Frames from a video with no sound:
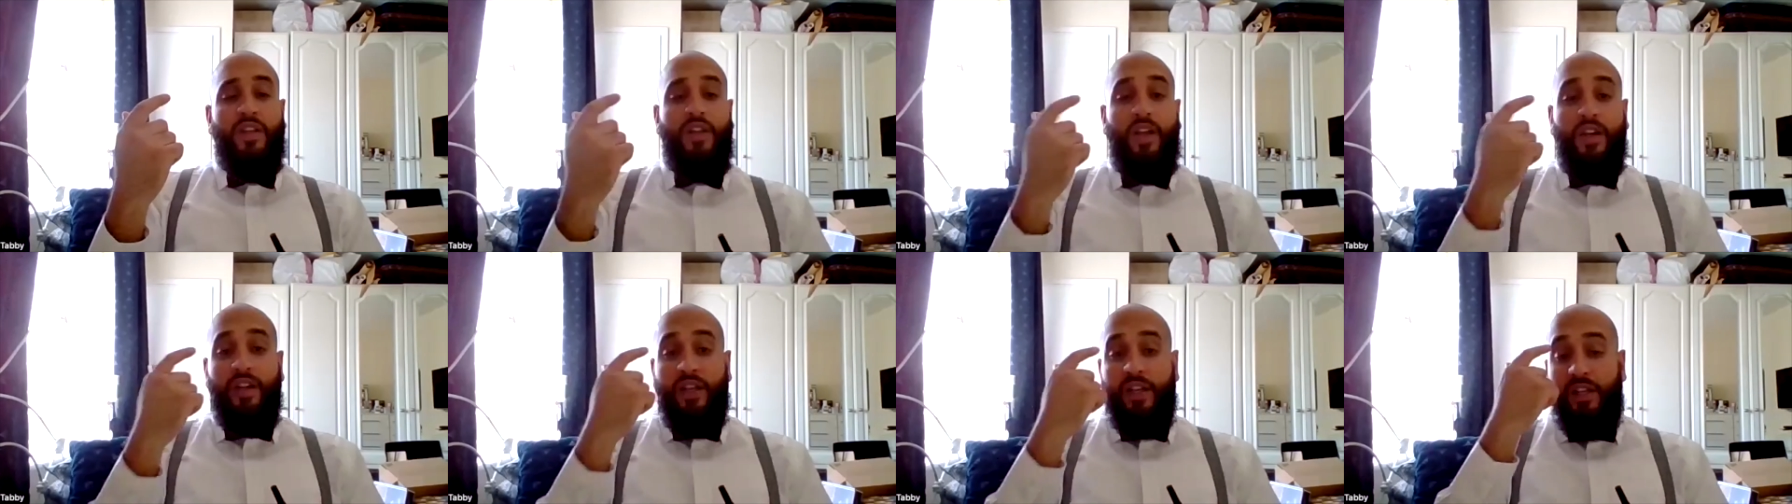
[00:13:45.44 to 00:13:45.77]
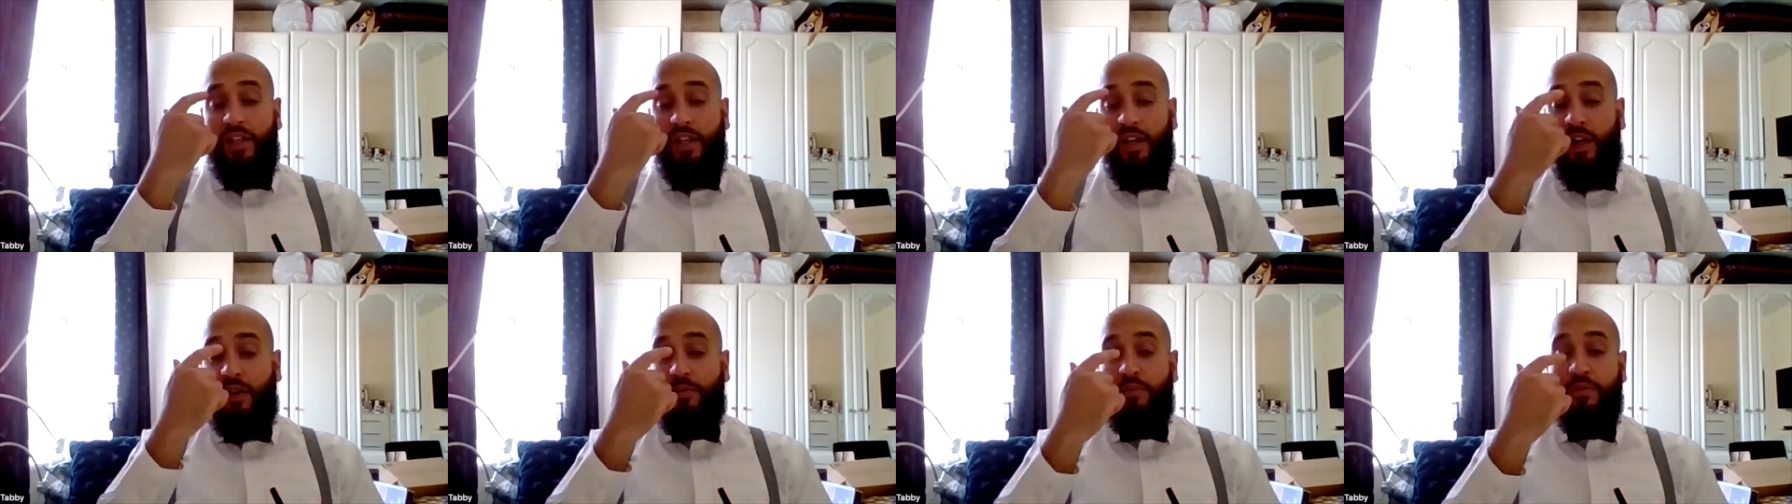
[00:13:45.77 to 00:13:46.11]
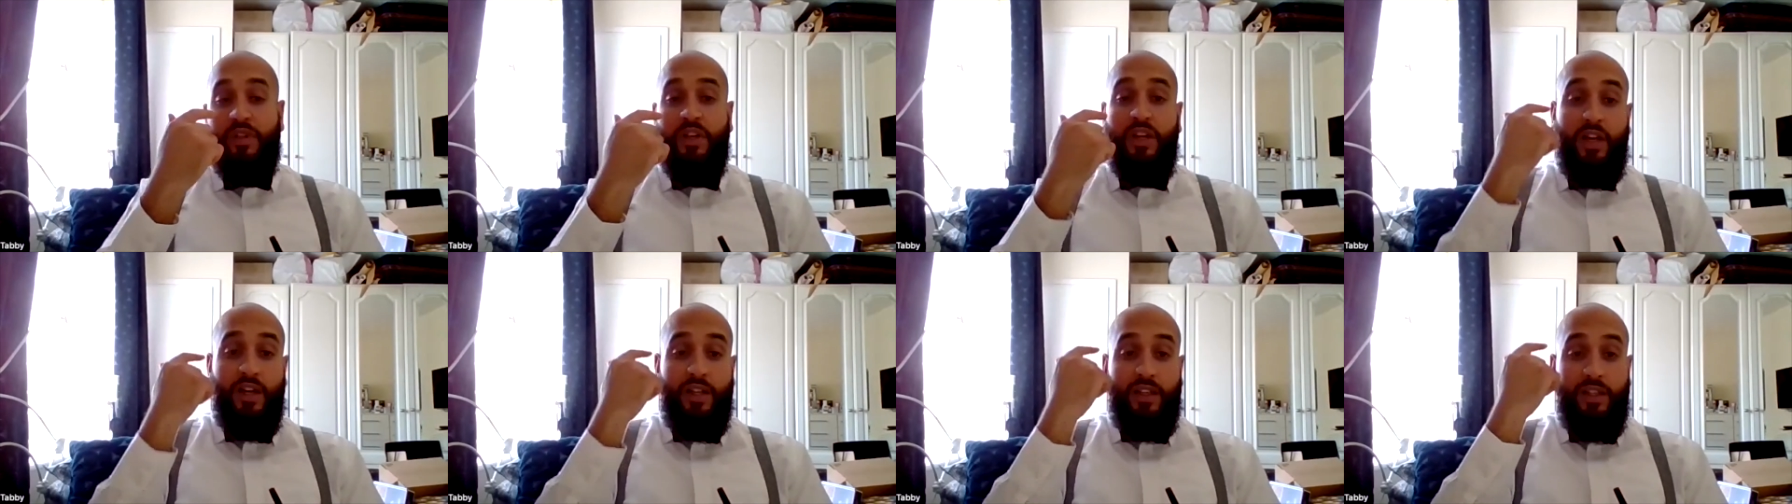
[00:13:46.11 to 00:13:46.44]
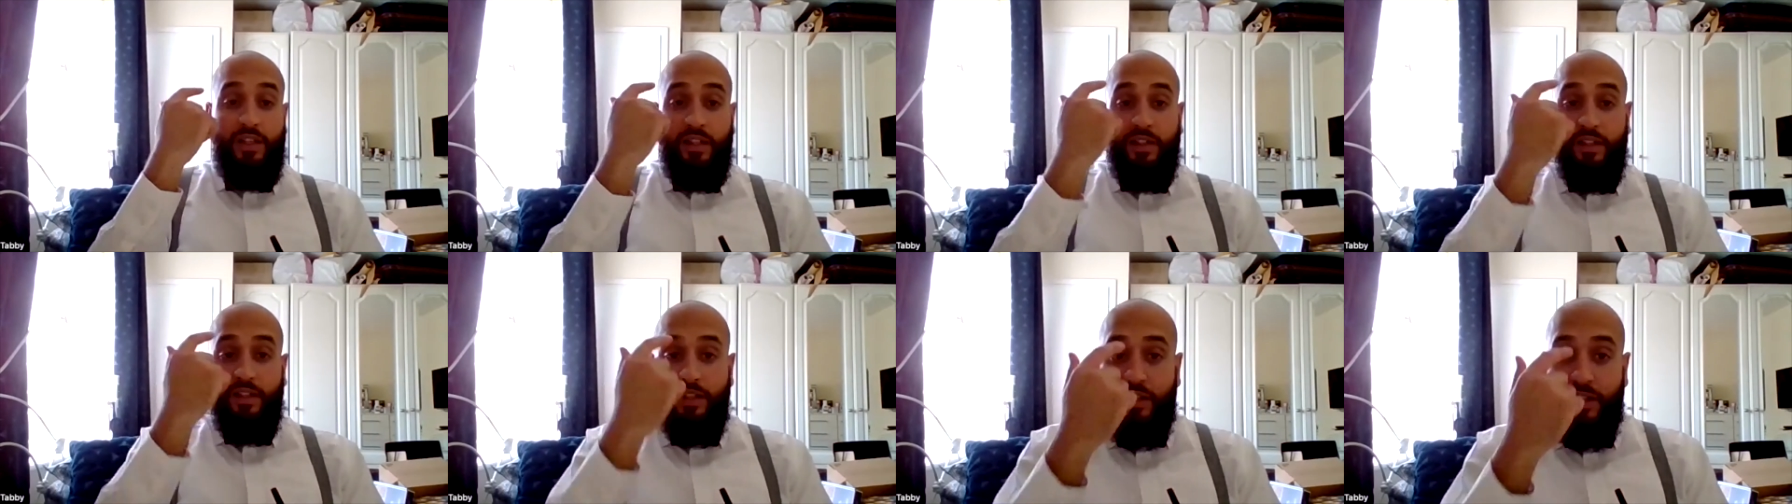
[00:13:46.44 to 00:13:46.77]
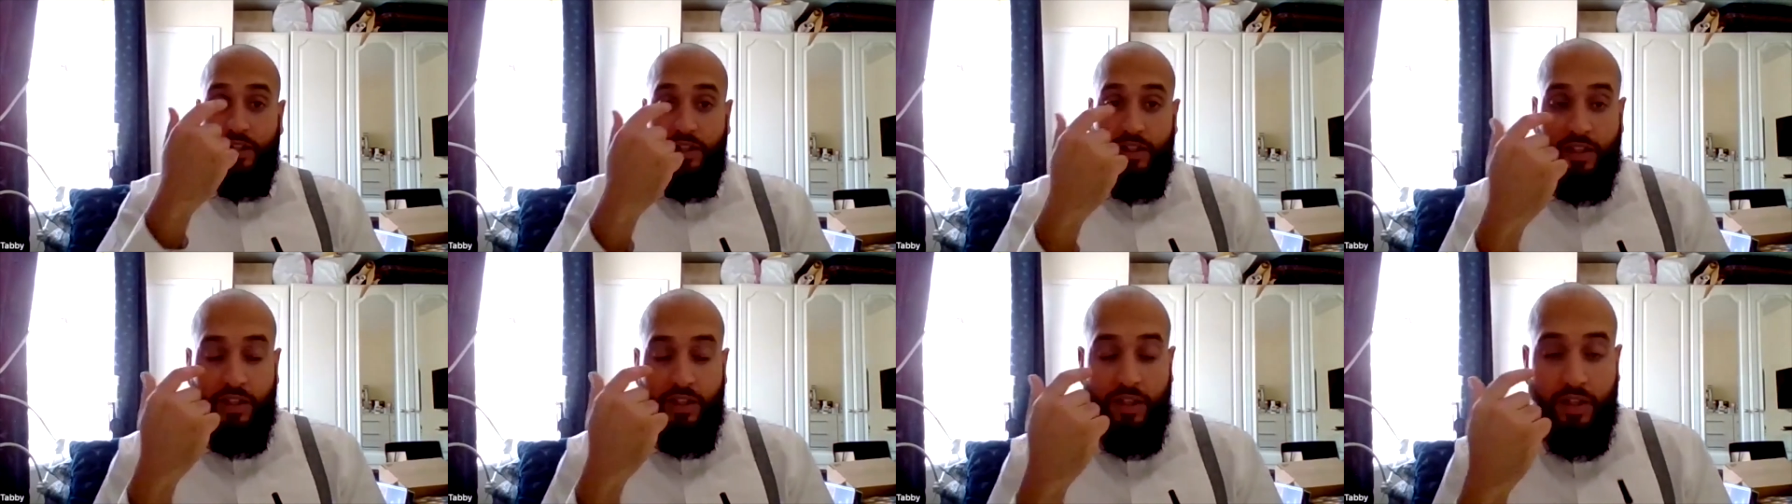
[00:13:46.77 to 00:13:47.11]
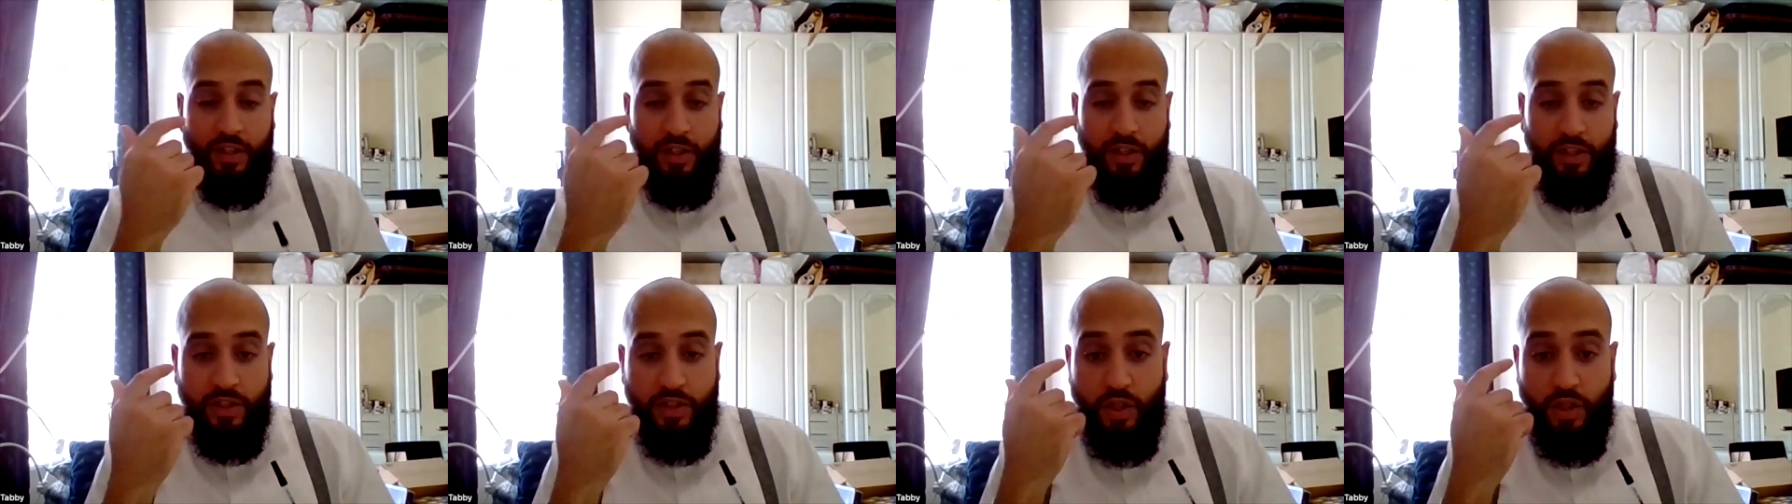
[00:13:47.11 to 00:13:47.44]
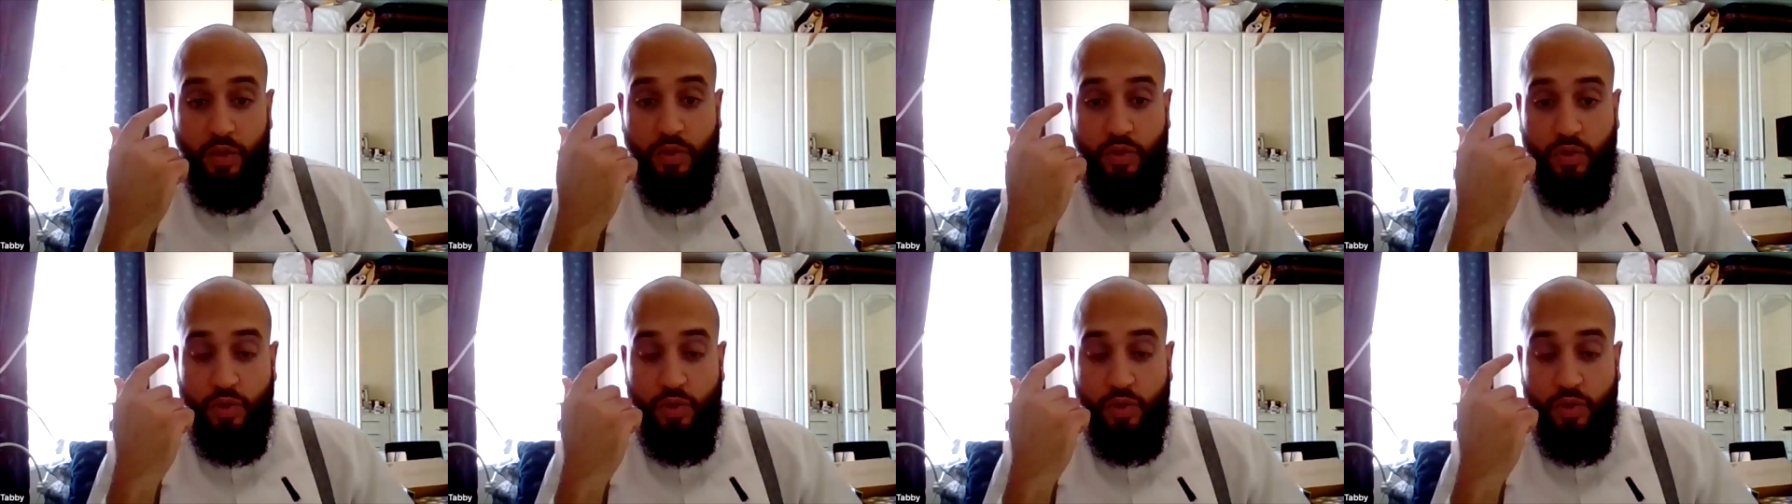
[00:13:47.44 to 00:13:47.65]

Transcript: luckily, alhamdulillah, he Joe